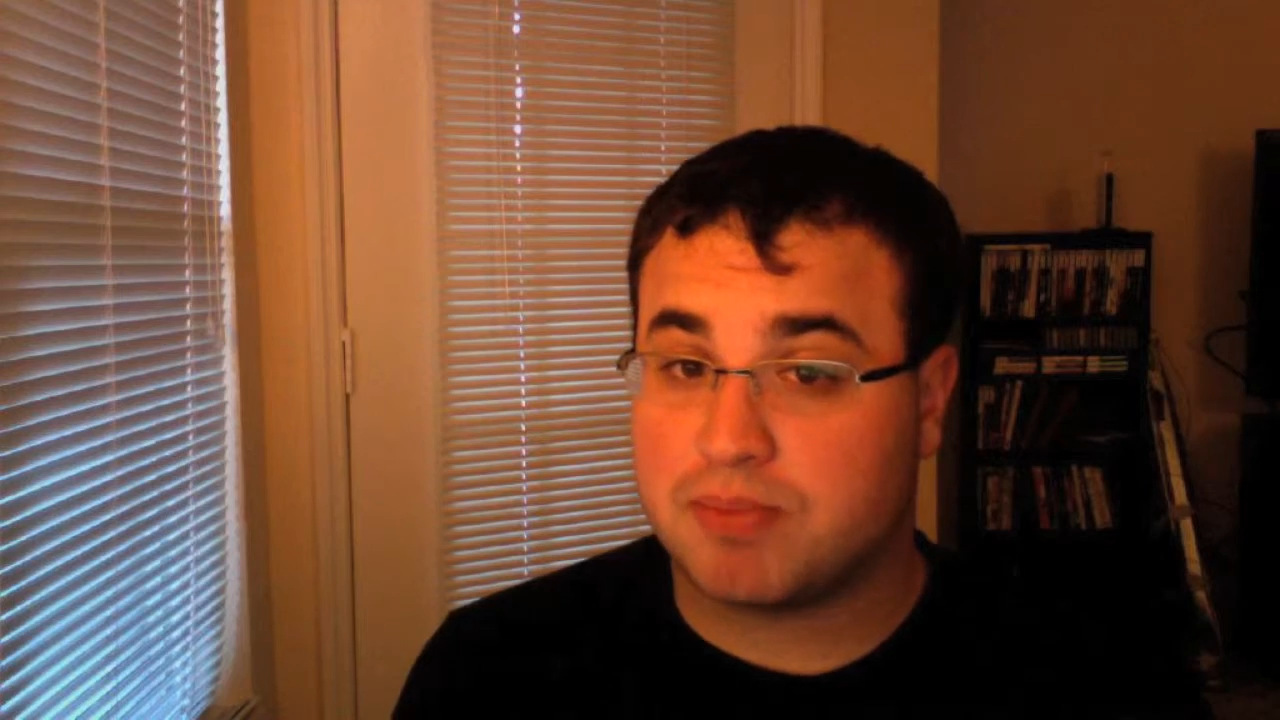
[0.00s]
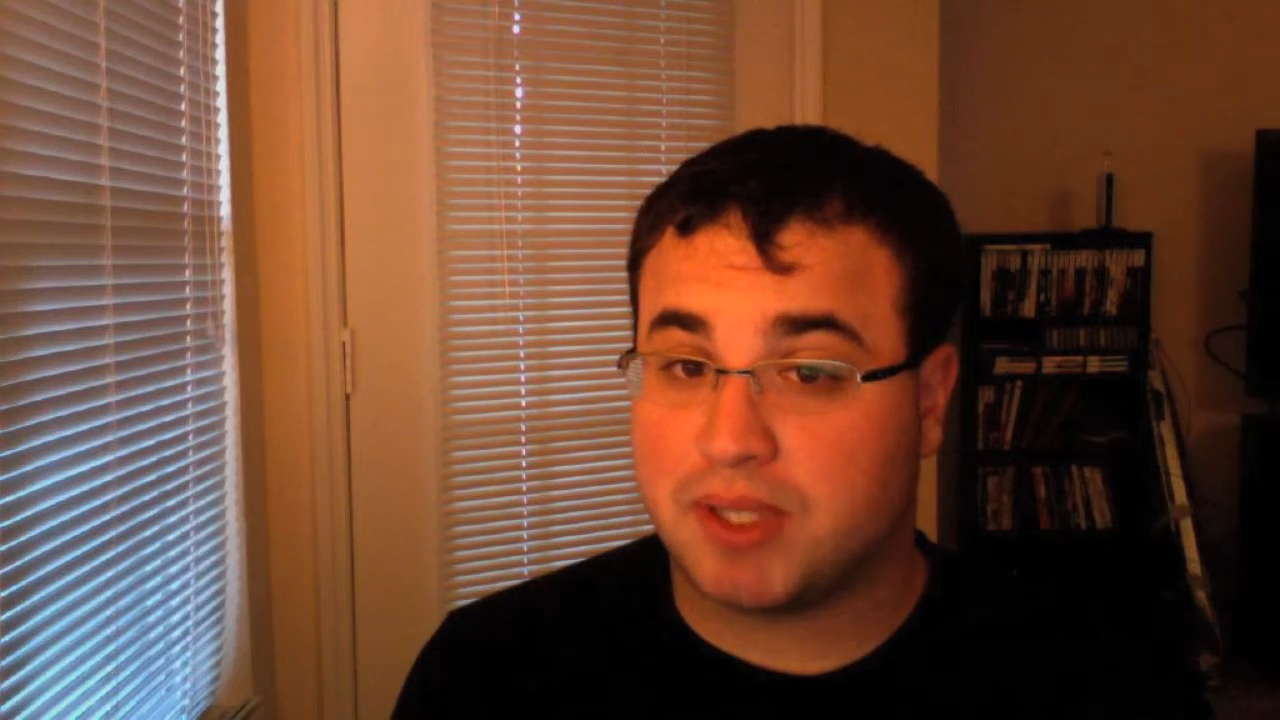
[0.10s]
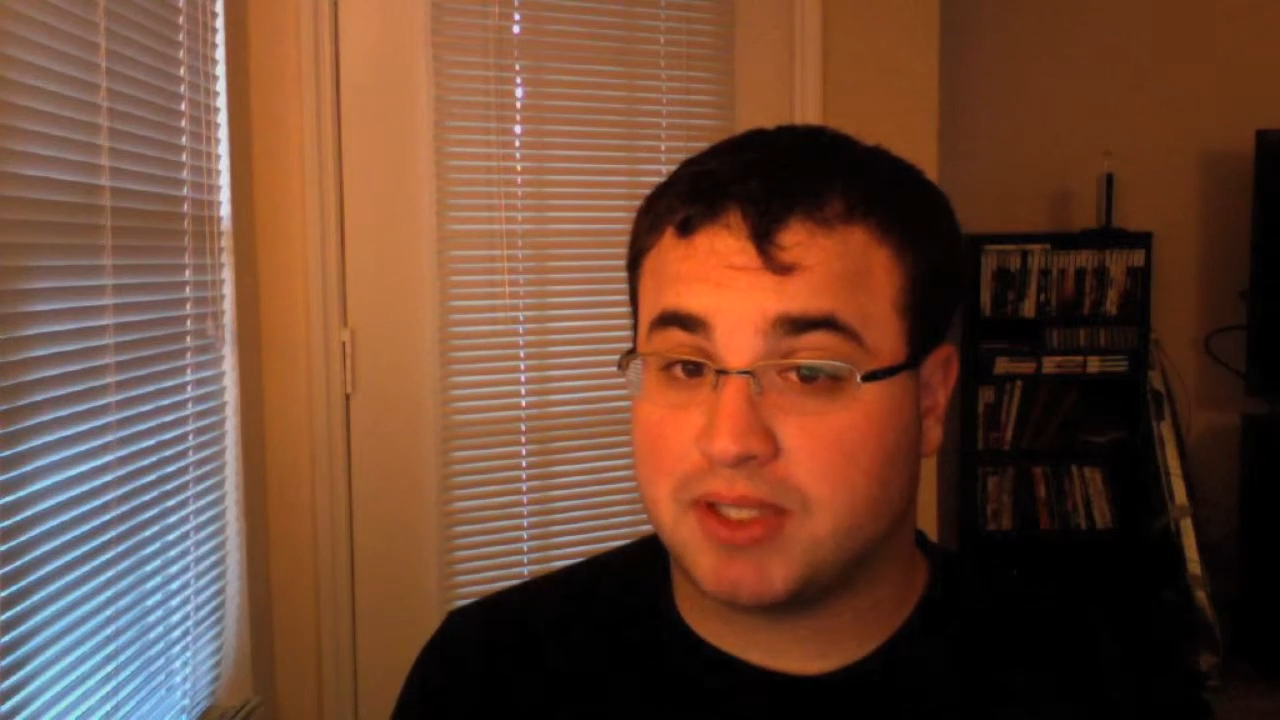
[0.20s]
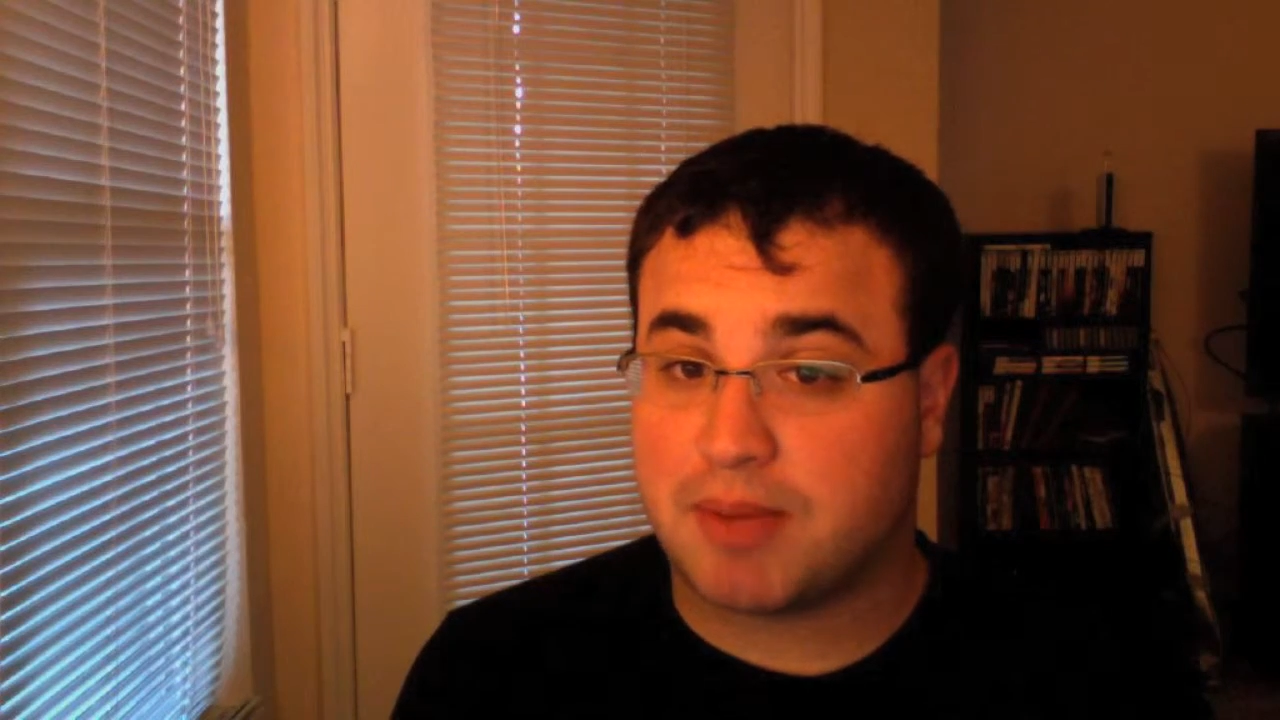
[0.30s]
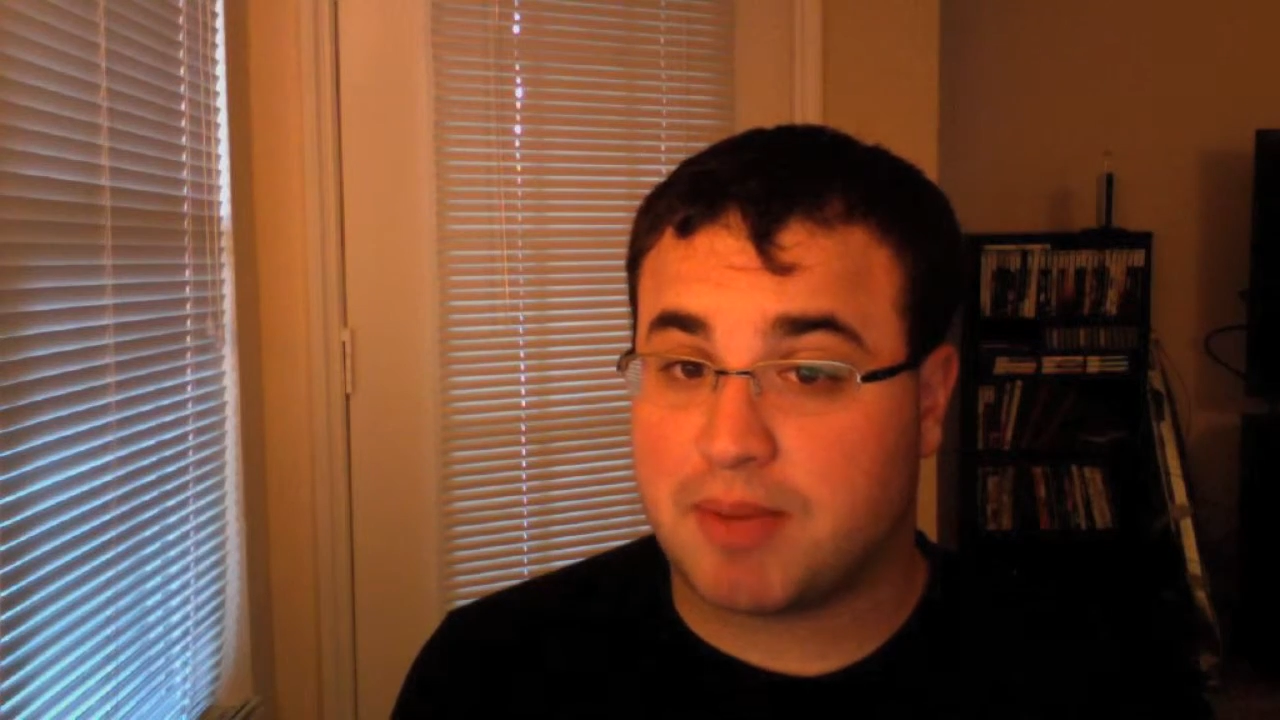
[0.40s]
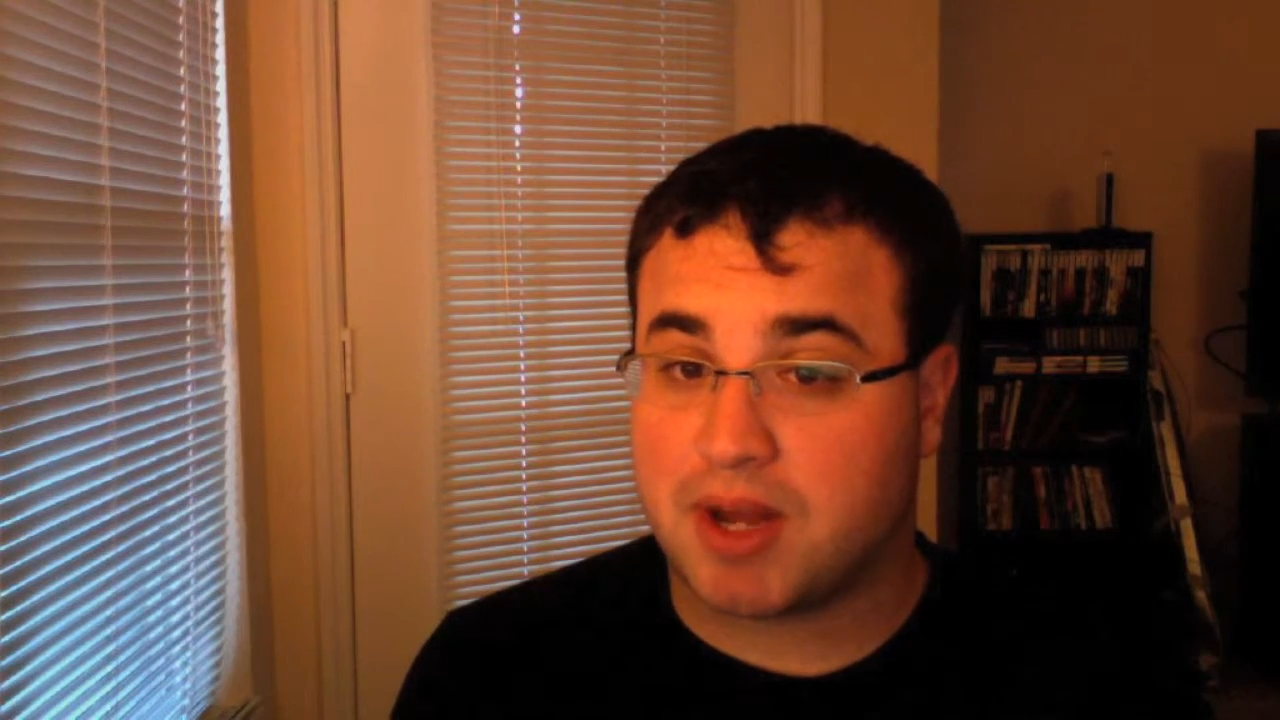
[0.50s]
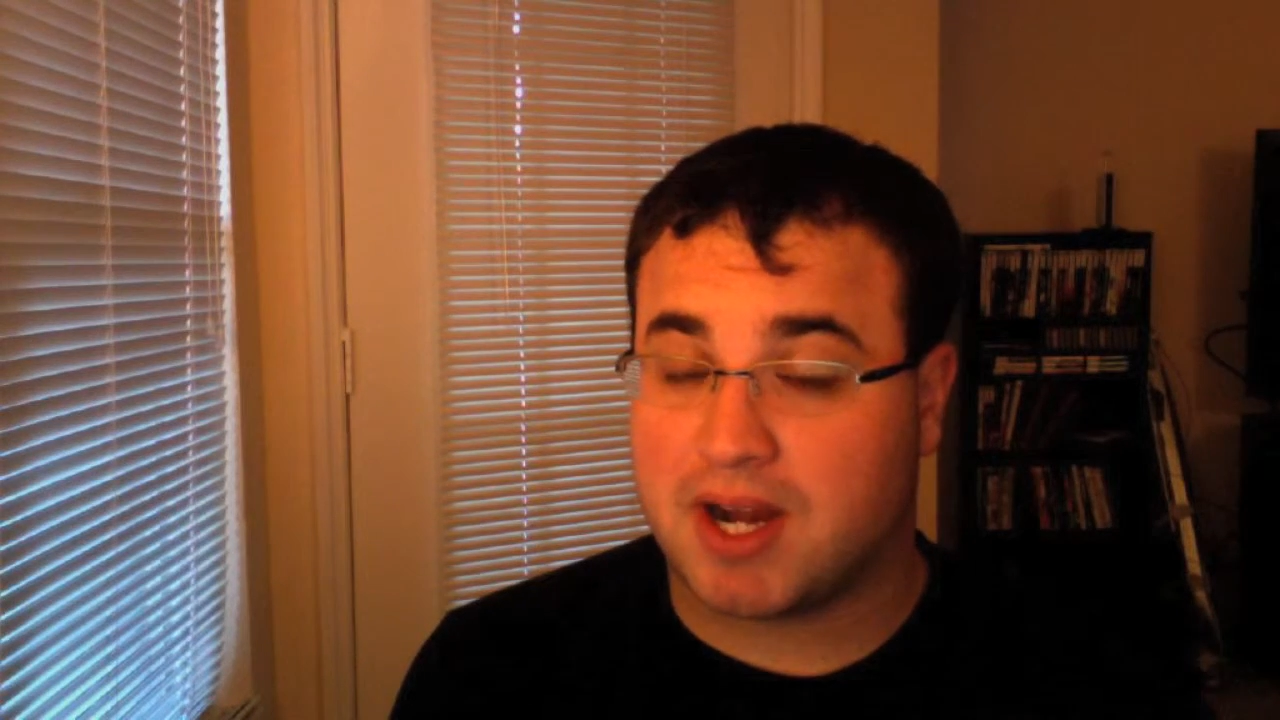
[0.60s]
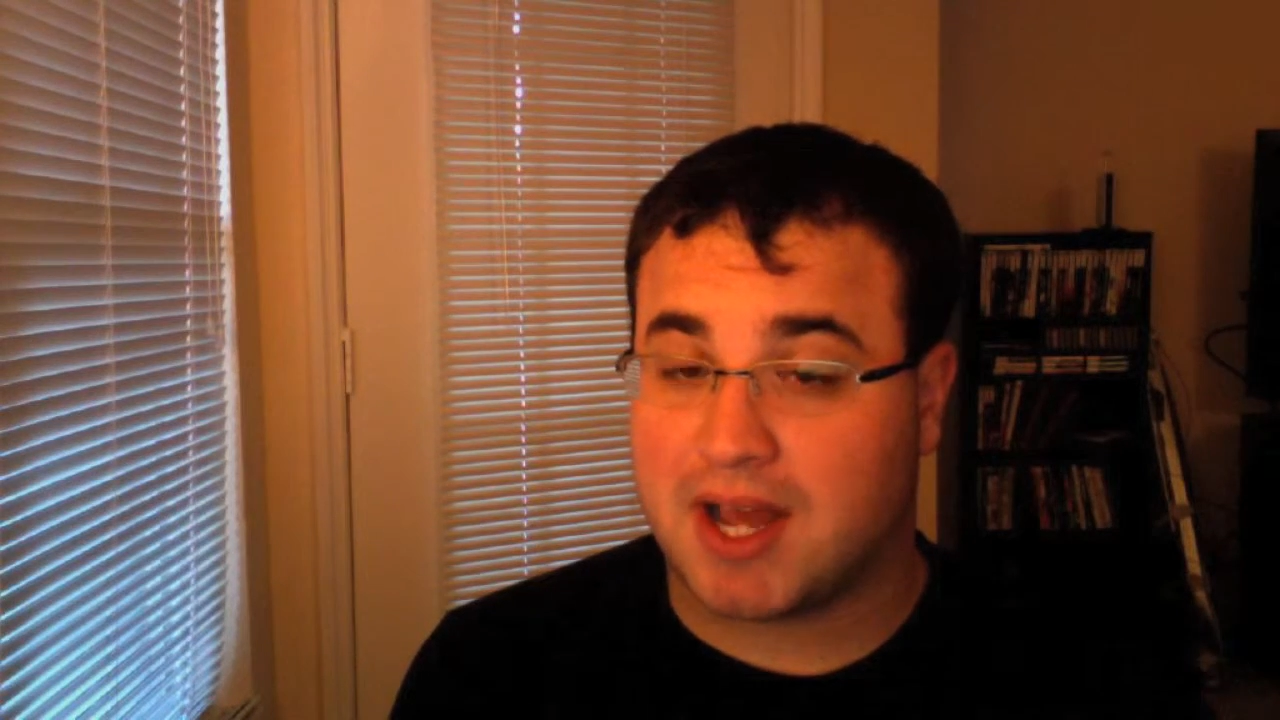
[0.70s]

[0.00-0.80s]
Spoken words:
built up on an